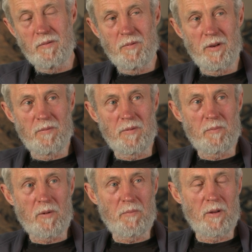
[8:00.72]
we live in
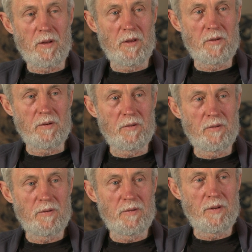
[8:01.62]
a population
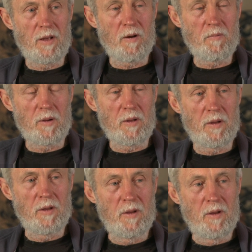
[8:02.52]
now where